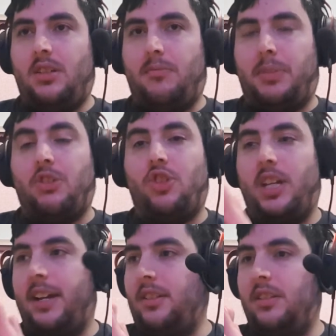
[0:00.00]
because
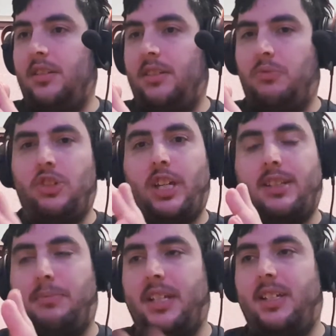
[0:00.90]
when she had
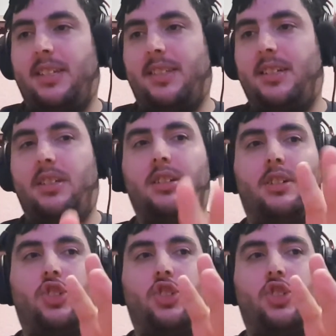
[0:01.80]
the PTSD,